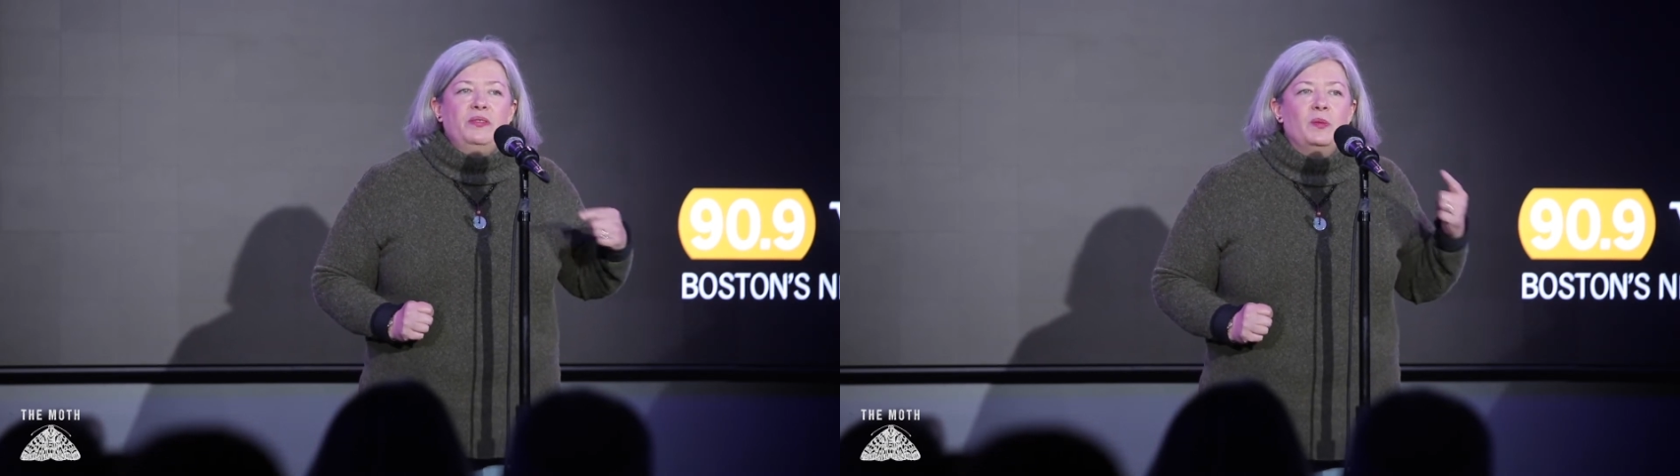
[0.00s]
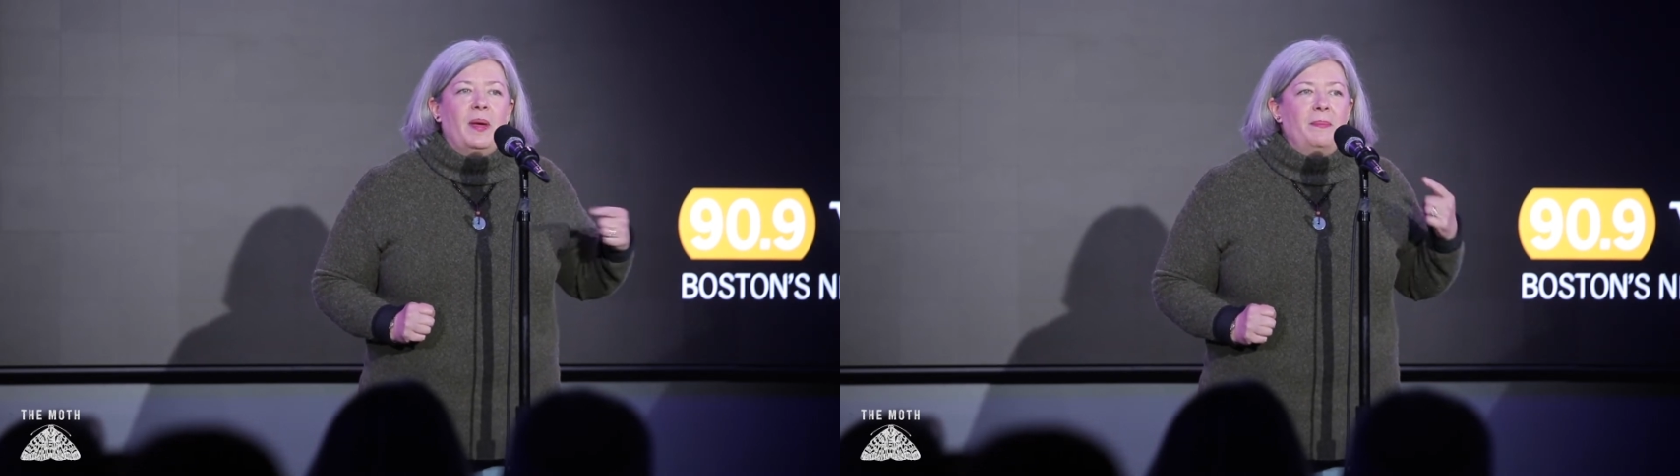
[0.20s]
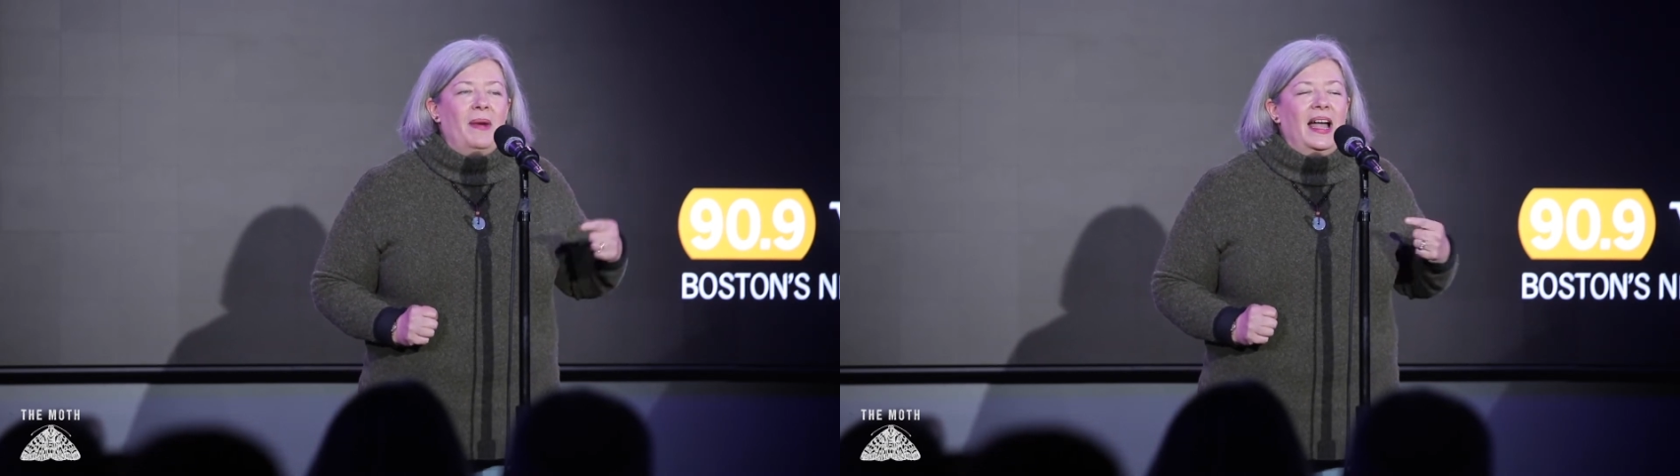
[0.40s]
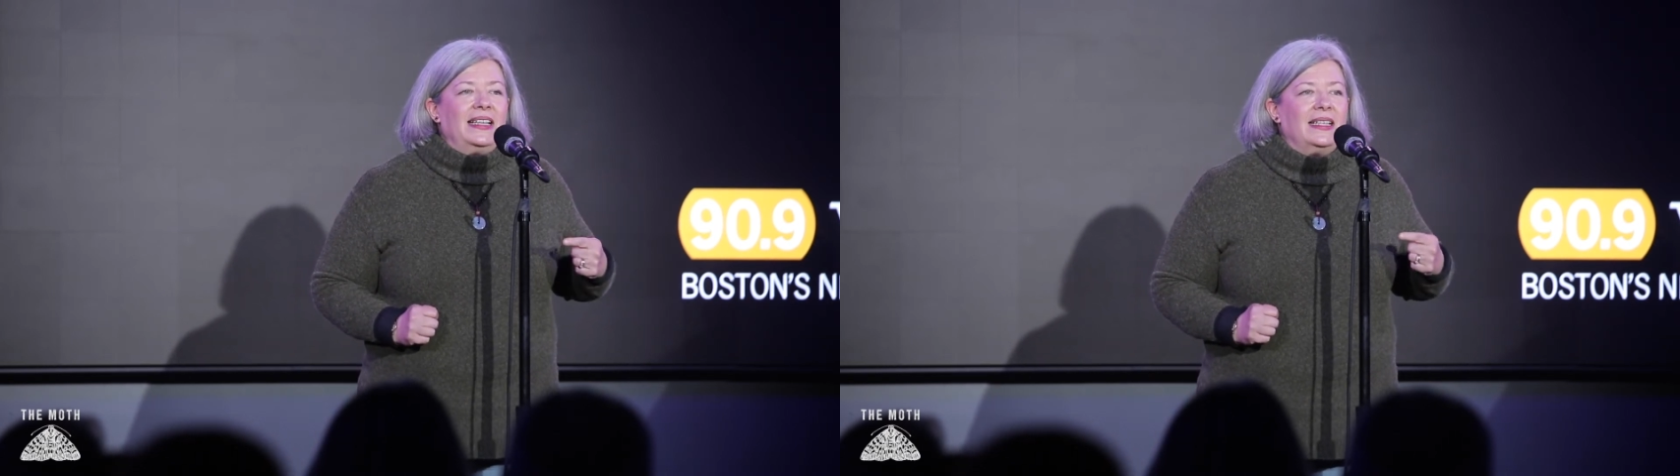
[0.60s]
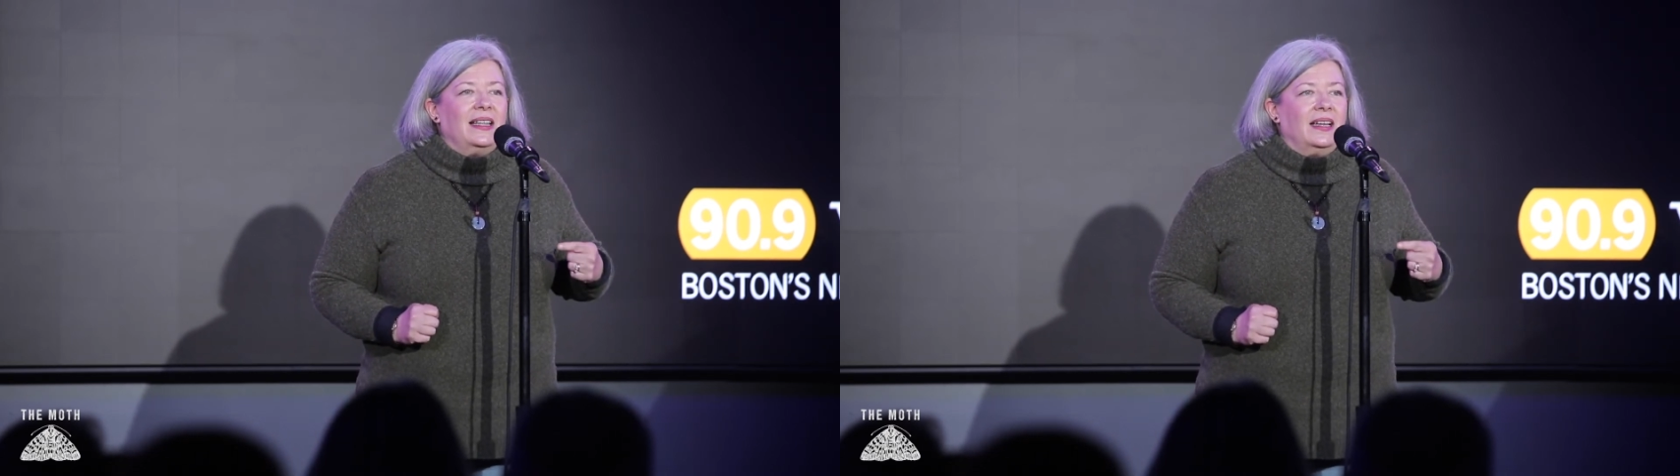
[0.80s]
through my
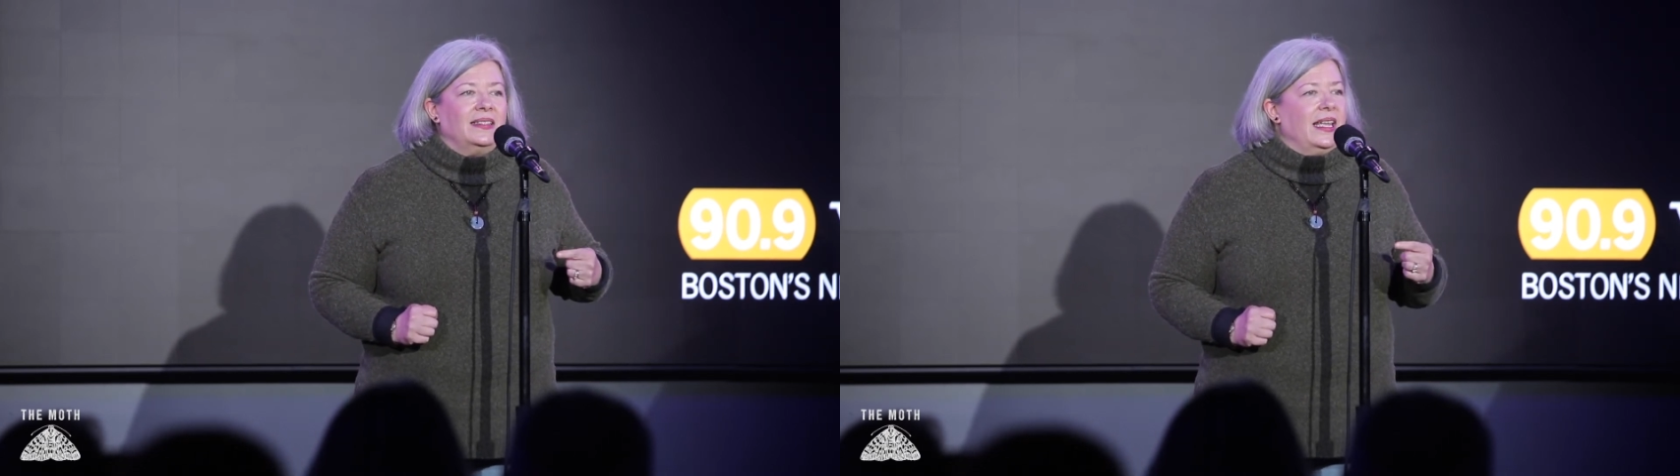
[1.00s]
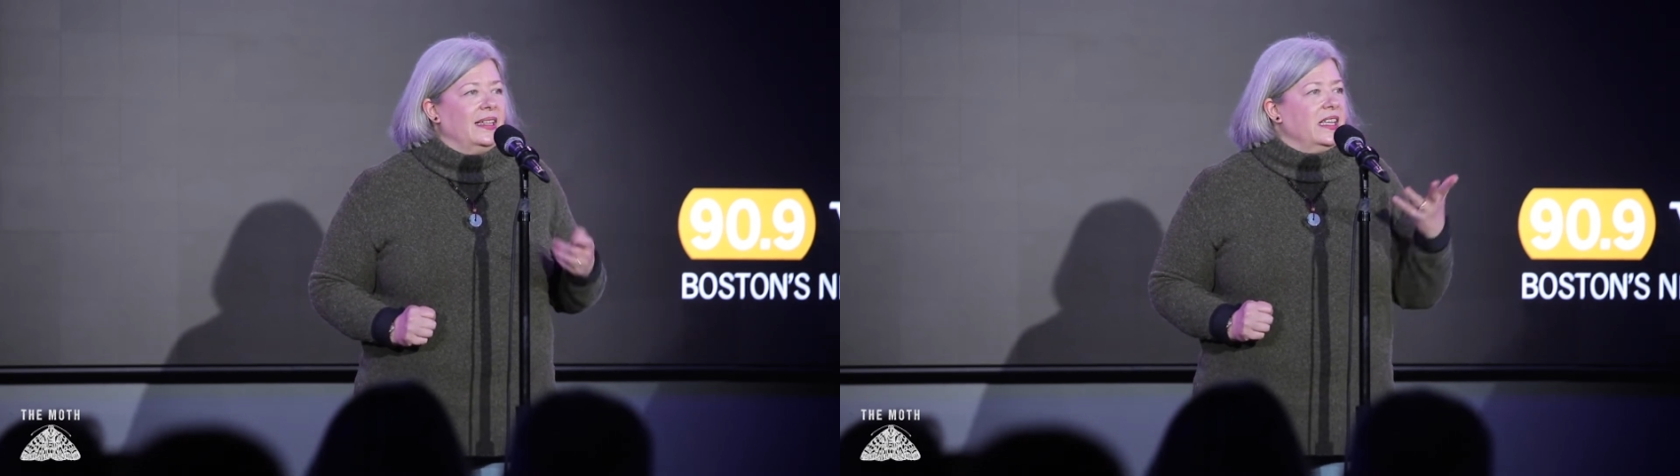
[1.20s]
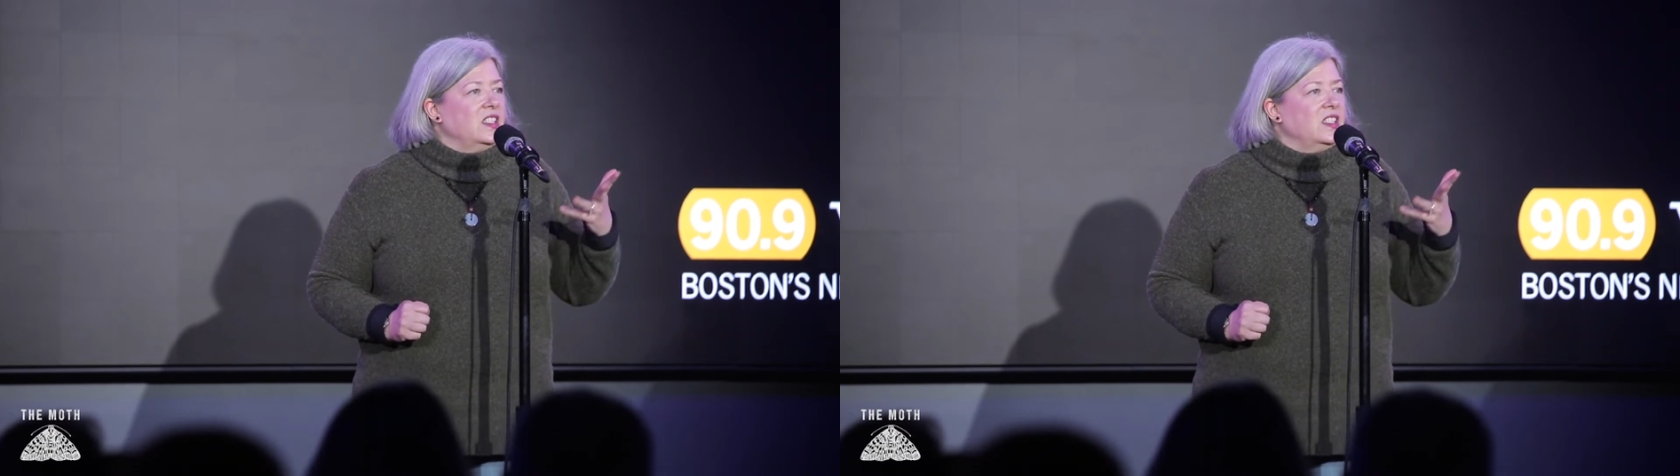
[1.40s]
mind a lot lately,